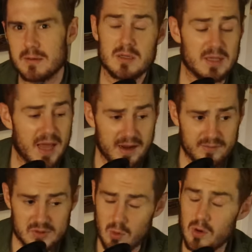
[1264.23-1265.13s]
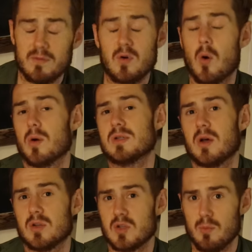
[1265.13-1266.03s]
Slaves were, of course,
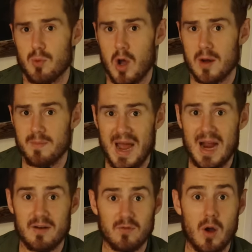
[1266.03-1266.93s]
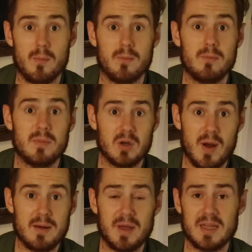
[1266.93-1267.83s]
also brought back from the
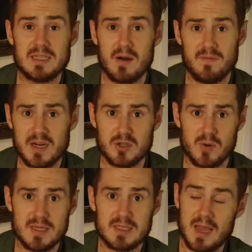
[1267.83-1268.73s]
great military victories,